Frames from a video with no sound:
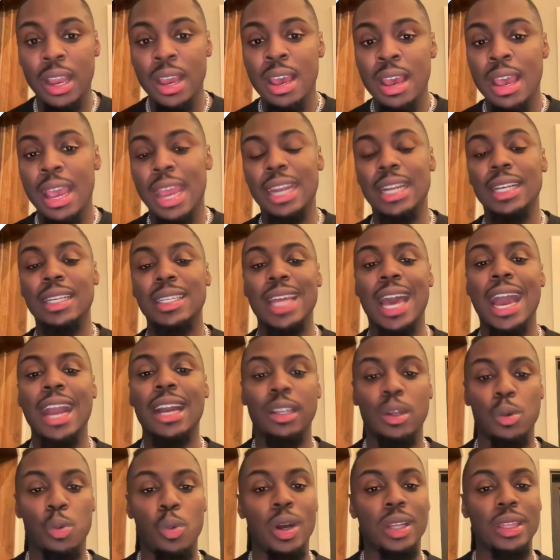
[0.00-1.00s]
and exactly
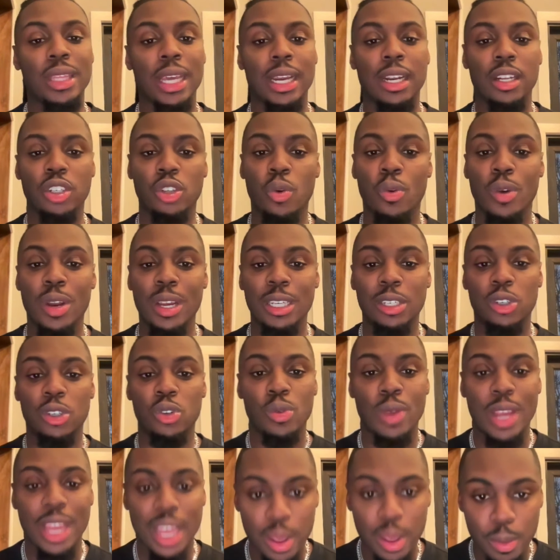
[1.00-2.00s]
what that is going to
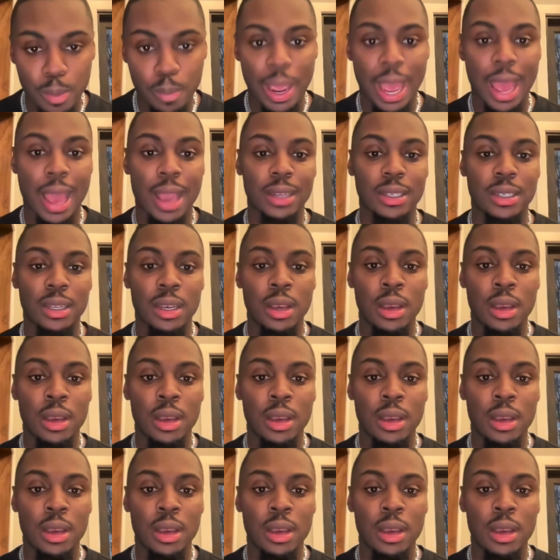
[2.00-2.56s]
impact.